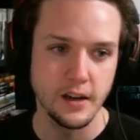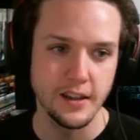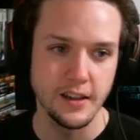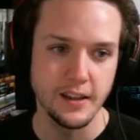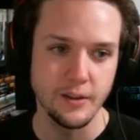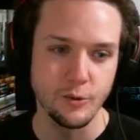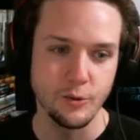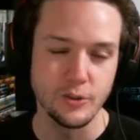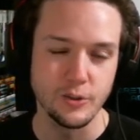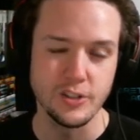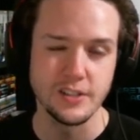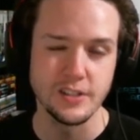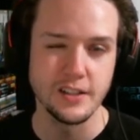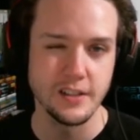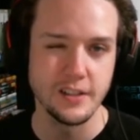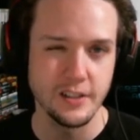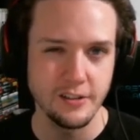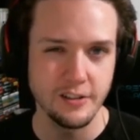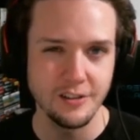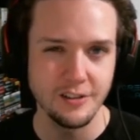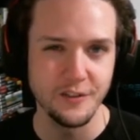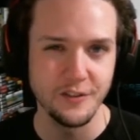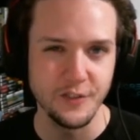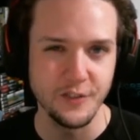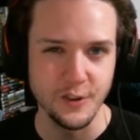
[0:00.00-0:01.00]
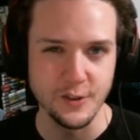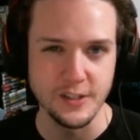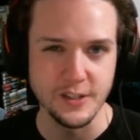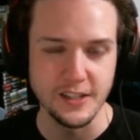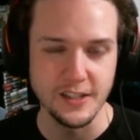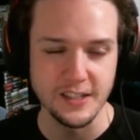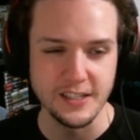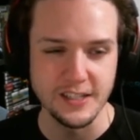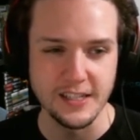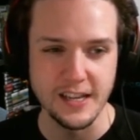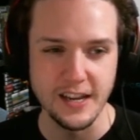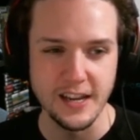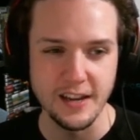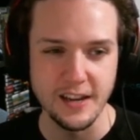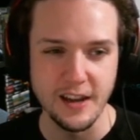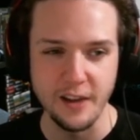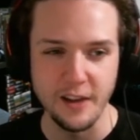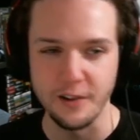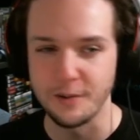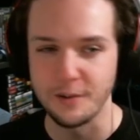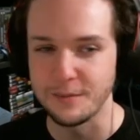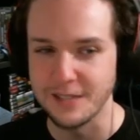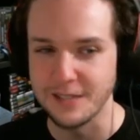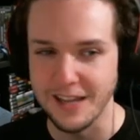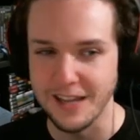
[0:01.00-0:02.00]
which is a little confusing to say now that
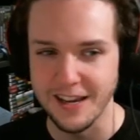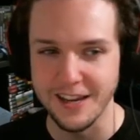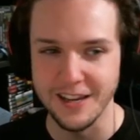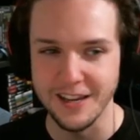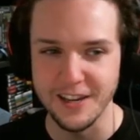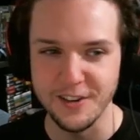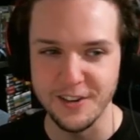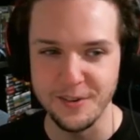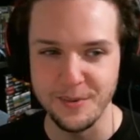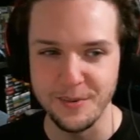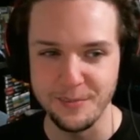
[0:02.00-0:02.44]
I'm saying it.